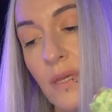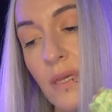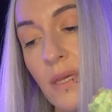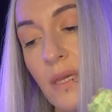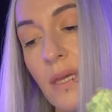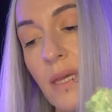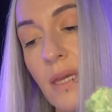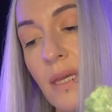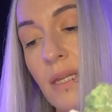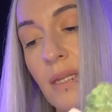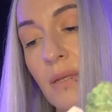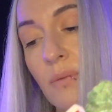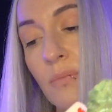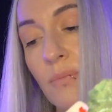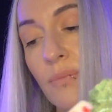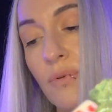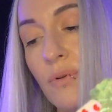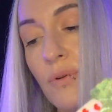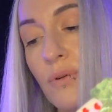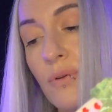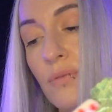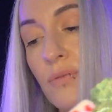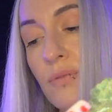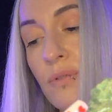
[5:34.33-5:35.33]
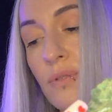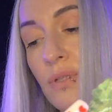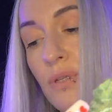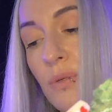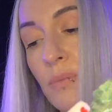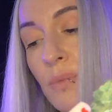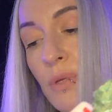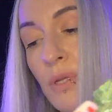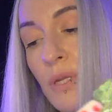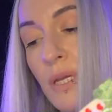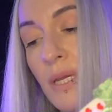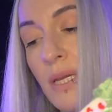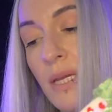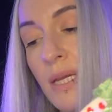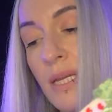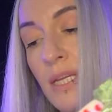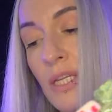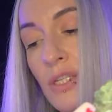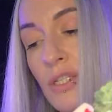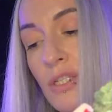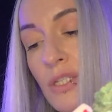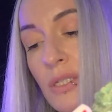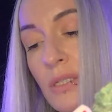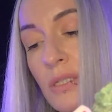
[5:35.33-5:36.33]
It improves
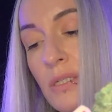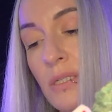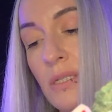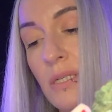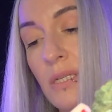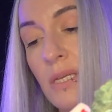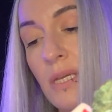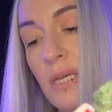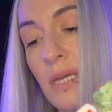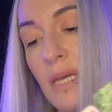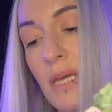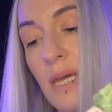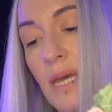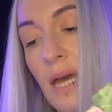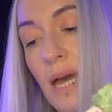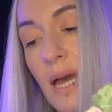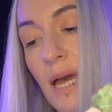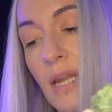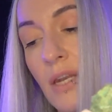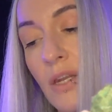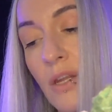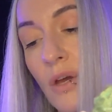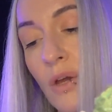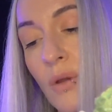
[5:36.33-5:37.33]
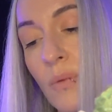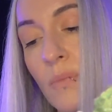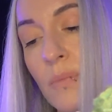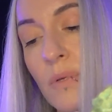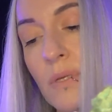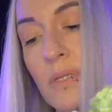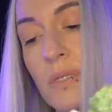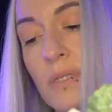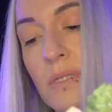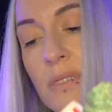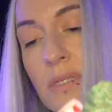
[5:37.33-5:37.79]
communication and opens